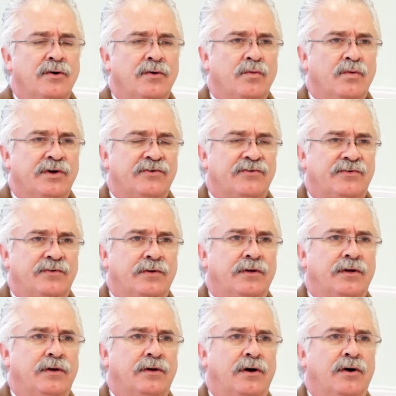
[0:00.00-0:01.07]
which
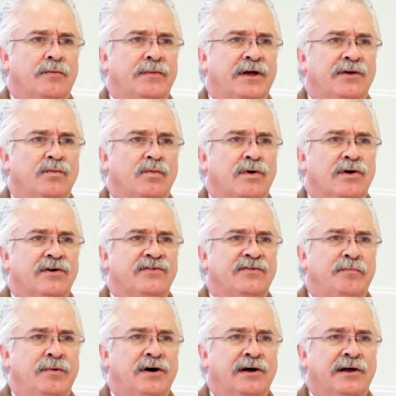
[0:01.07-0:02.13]
are made worse
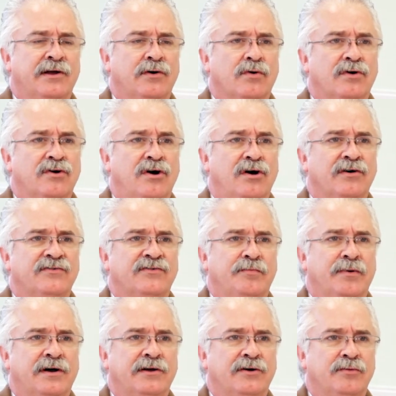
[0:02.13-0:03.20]
by or caused
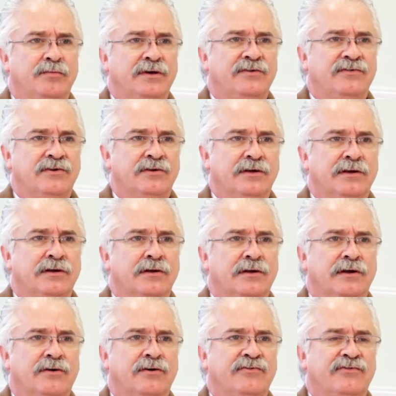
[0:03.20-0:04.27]
by obesity
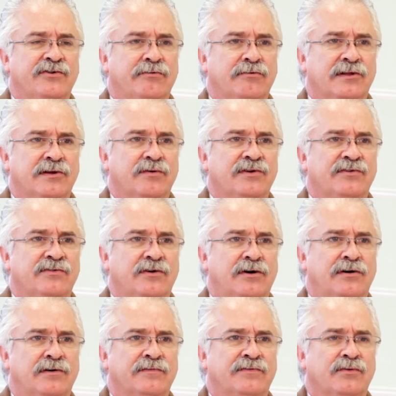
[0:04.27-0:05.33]
and are generally
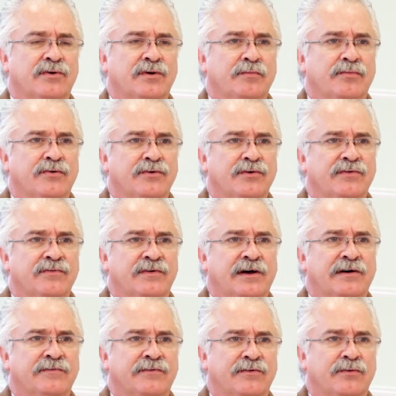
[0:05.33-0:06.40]
resolved or improved
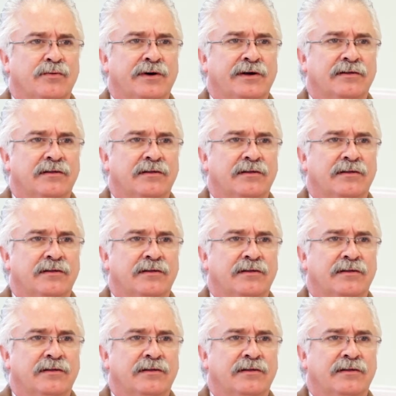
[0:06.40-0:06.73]
after the weight